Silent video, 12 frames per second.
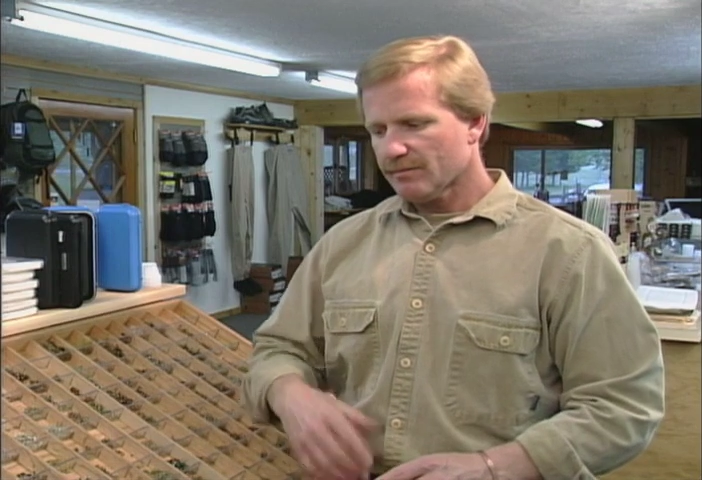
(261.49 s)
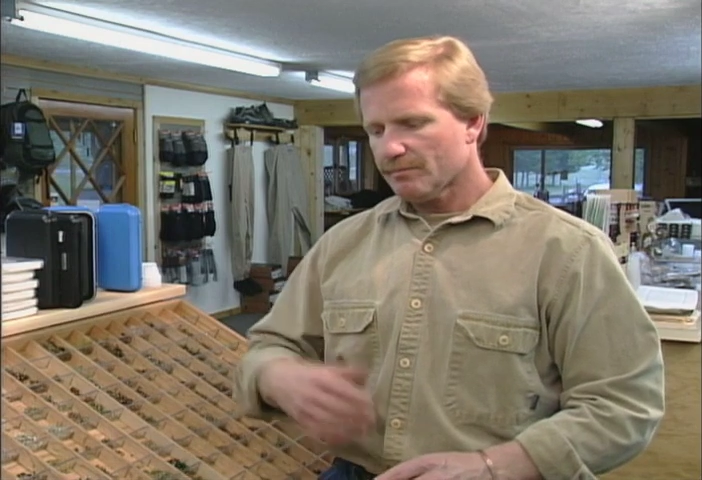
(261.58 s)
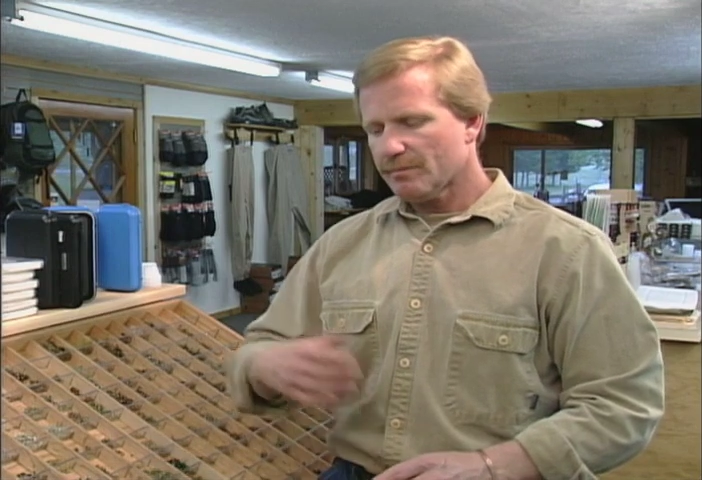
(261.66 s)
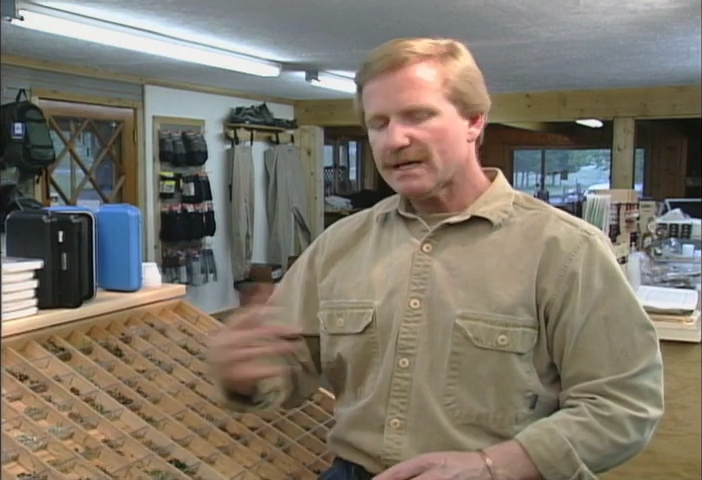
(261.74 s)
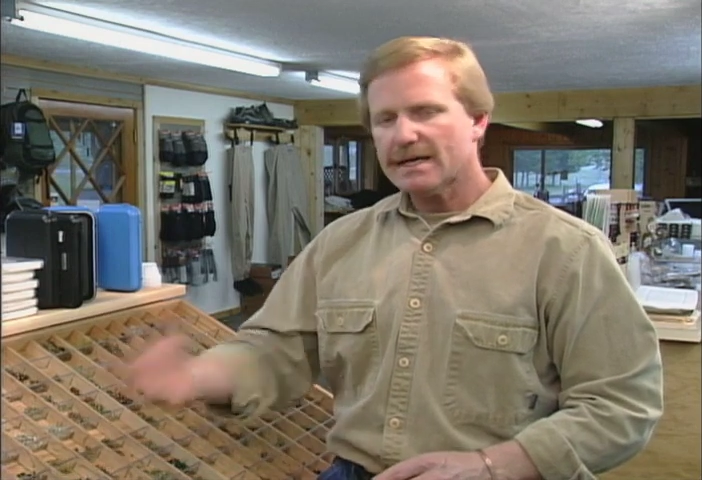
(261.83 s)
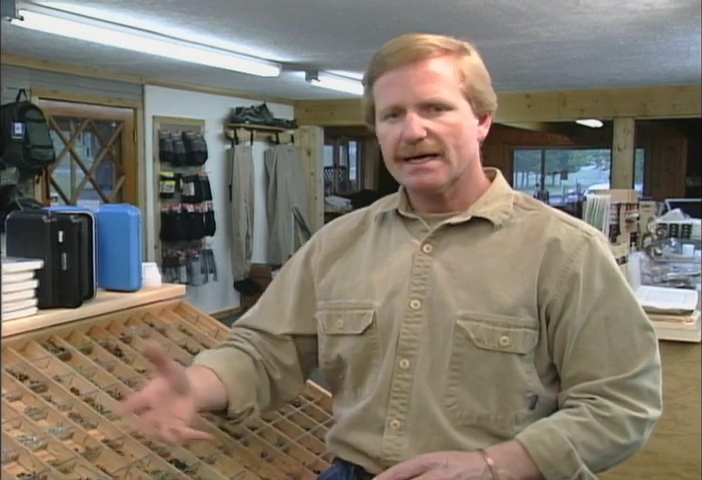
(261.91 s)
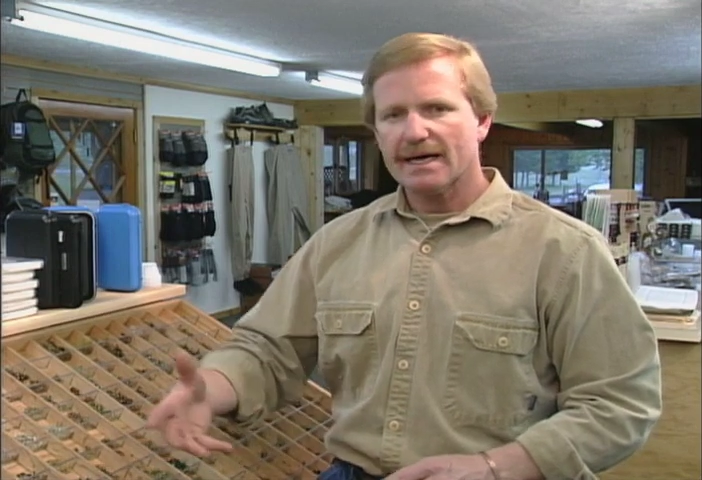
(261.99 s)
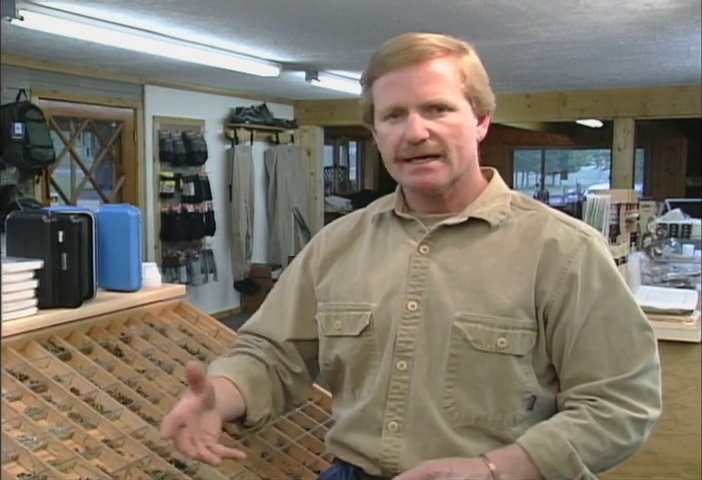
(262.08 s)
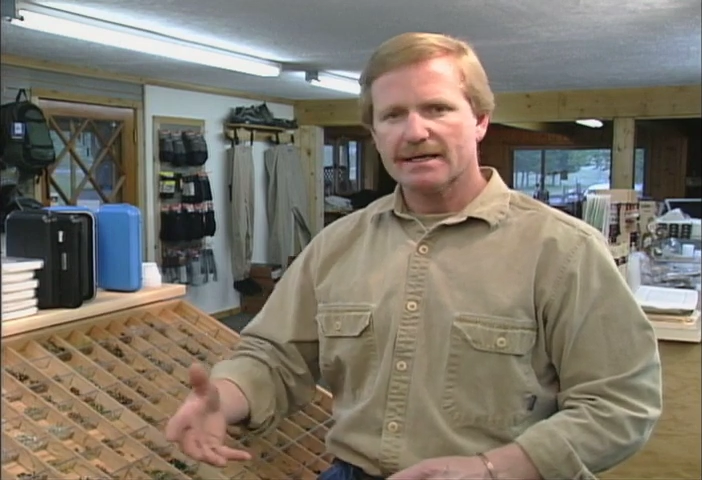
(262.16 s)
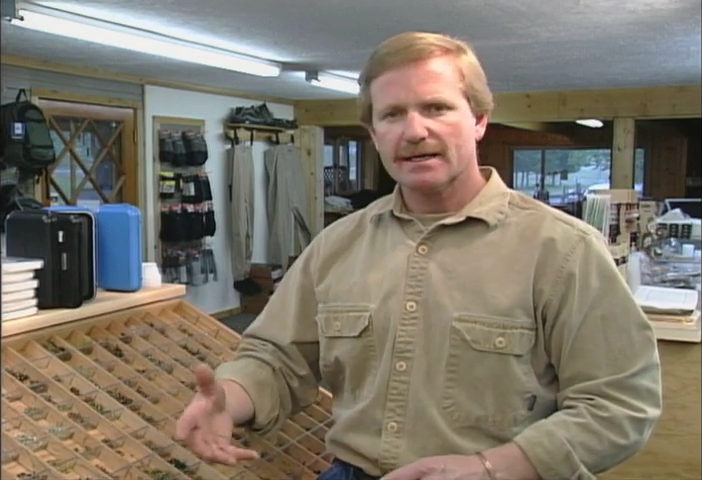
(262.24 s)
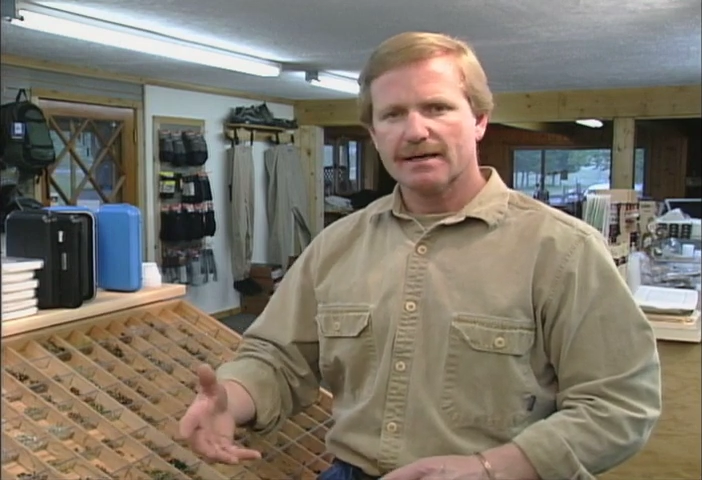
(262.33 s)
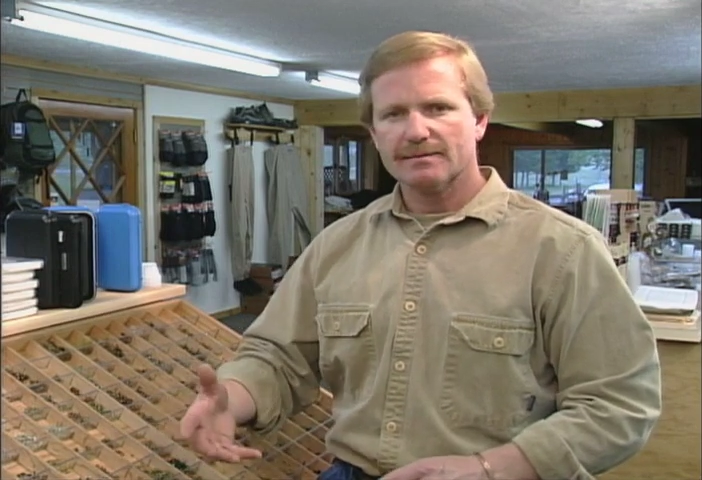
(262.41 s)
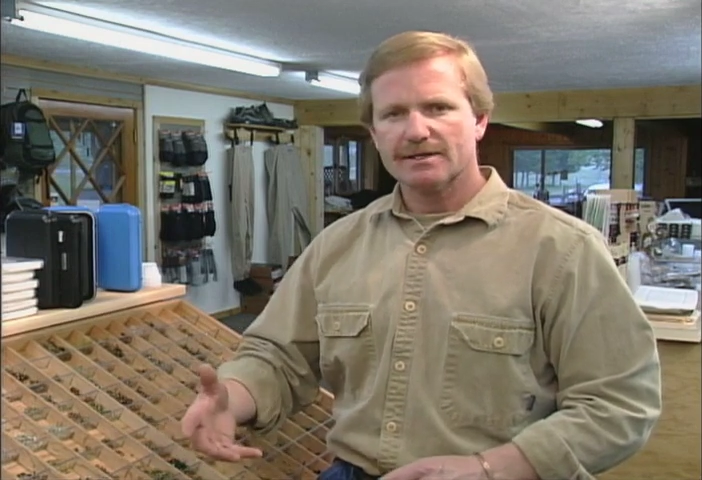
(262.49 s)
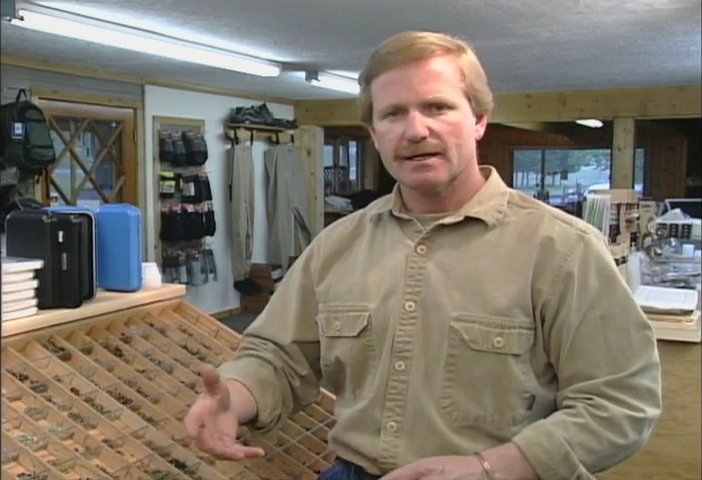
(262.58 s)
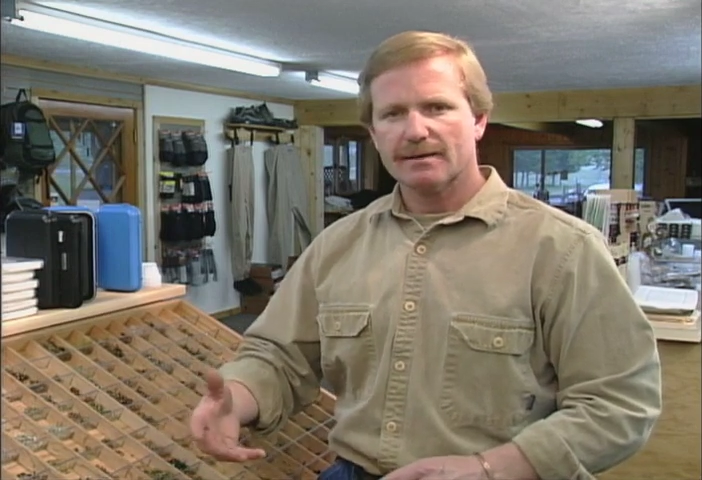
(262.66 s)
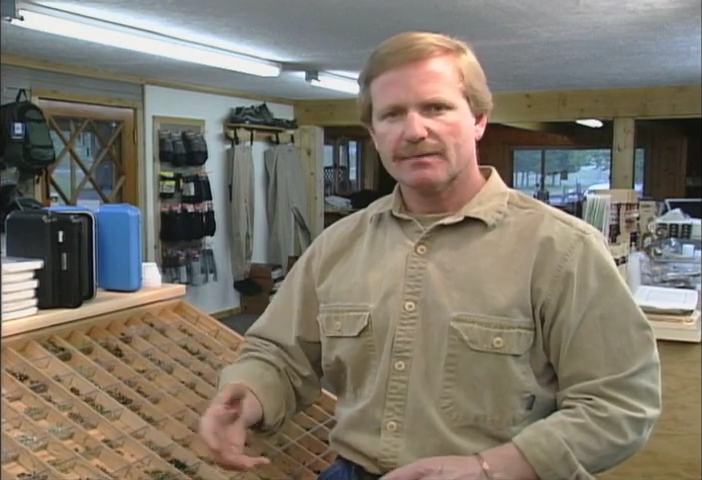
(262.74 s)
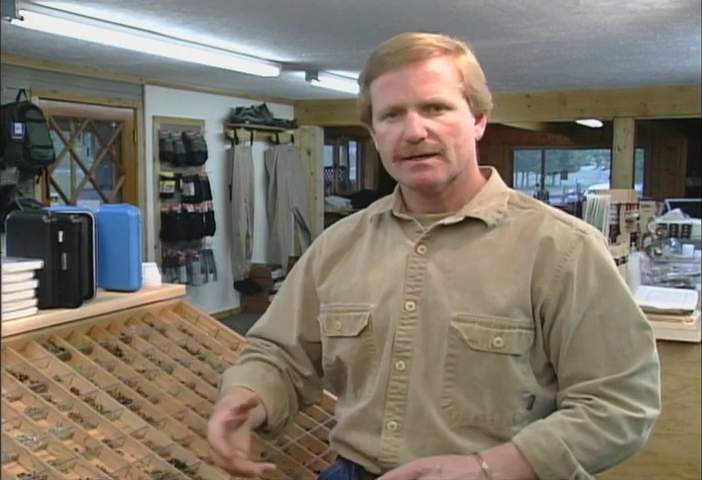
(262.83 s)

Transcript: beadhead comes up,